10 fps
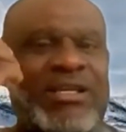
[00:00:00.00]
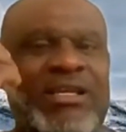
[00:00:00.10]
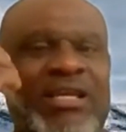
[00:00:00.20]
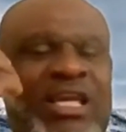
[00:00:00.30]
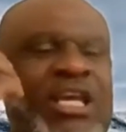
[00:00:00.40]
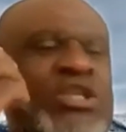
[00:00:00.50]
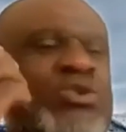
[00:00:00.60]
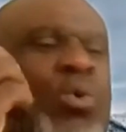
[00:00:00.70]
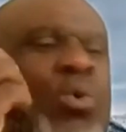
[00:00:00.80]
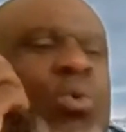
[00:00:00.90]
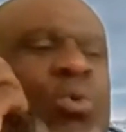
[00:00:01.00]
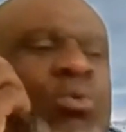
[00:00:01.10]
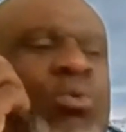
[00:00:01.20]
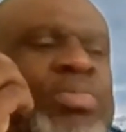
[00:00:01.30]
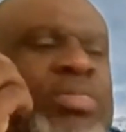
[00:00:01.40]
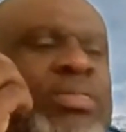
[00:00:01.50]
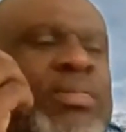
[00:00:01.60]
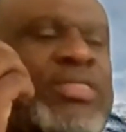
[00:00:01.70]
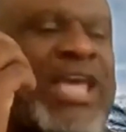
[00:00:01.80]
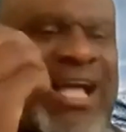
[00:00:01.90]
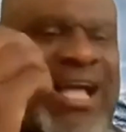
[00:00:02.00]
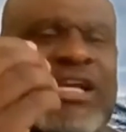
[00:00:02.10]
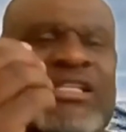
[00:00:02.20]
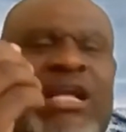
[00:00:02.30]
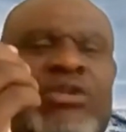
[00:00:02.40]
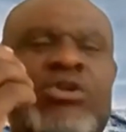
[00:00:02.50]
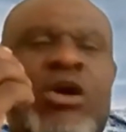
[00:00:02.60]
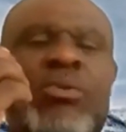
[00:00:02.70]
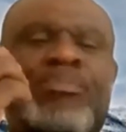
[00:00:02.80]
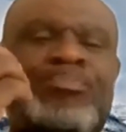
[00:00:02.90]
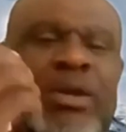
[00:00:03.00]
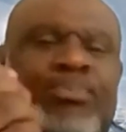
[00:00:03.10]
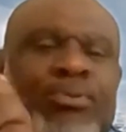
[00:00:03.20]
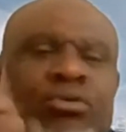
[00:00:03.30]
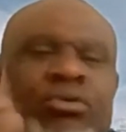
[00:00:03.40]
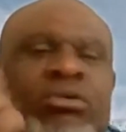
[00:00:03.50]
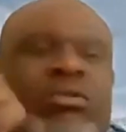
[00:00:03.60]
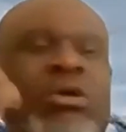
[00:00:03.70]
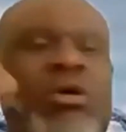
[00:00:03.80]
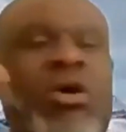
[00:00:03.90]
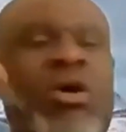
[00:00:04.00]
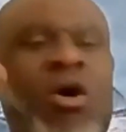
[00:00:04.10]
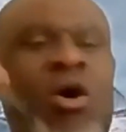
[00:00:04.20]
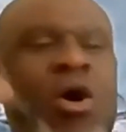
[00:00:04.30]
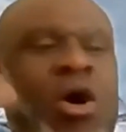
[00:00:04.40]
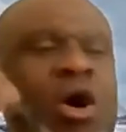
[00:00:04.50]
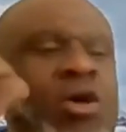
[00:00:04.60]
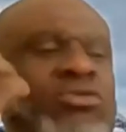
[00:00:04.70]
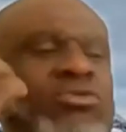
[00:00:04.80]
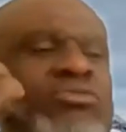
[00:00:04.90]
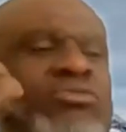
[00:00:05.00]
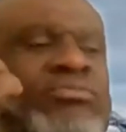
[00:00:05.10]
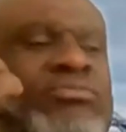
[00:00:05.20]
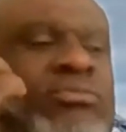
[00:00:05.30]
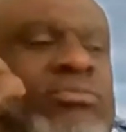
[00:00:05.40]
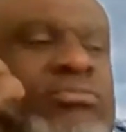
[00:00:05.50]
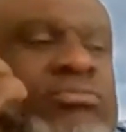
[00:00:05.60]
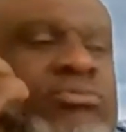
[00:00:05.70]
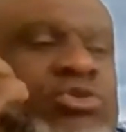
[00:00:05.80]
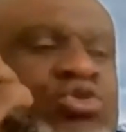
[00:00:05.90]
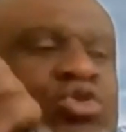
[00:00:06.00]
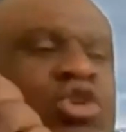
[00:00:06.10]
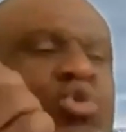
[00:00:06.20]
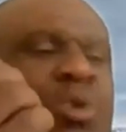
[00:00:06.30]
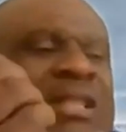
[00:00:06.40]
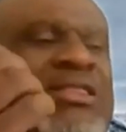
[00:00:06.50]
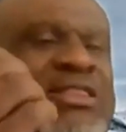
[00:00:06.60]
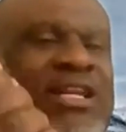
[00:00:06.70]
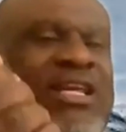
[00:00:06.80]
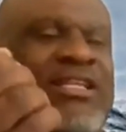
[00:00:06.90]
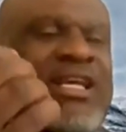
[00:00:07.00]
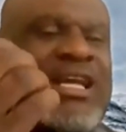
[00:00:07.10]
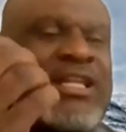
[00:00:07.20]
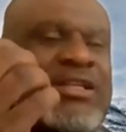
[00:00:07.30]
is the address that people or those who are dealing in